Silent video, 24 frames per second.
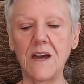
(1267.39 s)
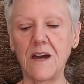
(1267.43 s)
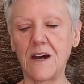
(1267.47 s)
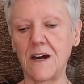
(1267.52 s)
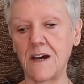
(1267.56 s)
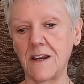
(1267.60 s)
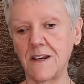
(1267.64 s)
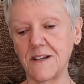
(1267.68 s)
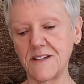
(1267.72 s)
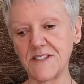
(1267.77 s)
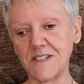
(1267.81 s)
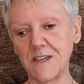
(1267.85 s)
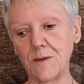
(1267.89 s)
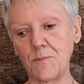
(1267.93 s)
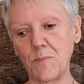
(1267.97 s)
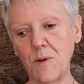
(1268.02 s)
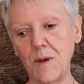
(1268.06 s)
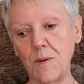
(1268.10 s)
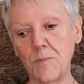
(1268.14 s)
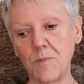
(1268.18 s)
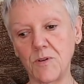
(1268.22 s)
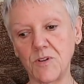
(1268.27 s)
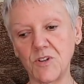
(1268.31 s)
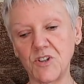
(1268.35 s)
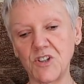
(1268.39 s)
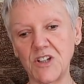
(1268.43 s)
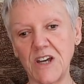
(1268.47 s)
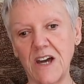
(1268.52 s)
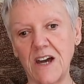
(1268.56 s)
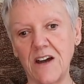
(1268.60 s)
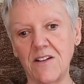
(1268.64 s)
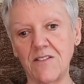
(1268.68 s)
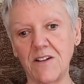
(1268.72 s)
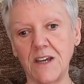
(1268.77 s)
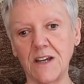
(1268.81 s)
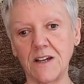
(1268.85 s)
and I see people
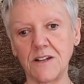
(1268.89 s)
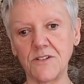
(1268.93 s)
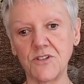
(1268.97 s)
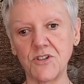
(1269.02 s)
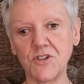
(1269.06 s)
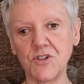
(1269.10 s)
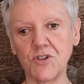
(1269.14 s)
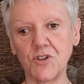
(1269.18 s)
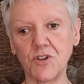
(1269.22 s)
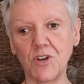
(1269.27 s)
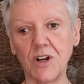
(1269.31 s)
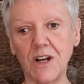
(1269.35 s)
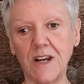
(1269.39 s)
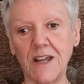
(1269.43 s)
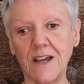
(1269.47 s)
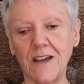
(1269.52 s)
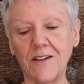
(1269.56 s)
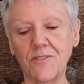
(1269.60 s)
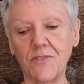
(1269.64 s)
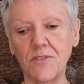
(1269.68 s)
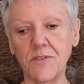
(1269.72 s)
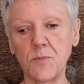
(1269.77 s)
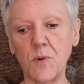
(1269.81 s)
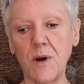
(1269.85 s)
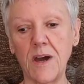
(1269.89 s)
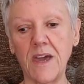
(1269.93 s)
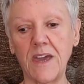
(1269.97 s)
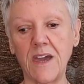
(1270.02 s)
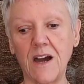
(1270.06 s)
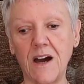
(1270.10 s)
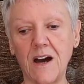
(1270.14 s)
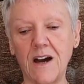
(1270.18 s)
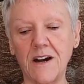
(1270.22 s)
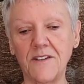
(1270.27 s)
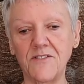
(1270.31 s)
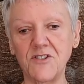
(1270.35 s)
sharing and struggling the
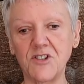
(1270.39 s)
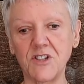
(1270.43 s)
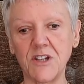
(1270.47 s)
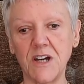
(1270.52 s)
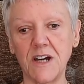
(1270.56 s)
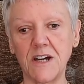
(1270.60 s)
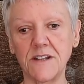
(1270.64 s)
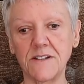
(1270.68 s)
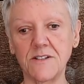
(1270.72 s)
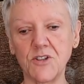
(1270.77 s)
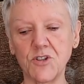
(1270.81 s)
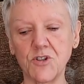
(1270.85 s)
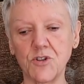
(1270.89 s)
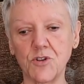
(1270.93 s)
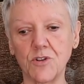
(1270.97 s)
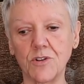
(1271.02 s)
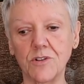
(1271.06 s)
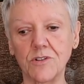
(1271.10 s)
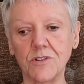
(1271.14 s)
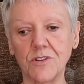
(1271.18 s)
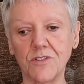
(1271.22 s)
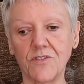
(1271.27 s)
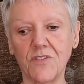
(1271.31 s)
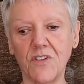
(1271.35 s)
way I've shared and struggled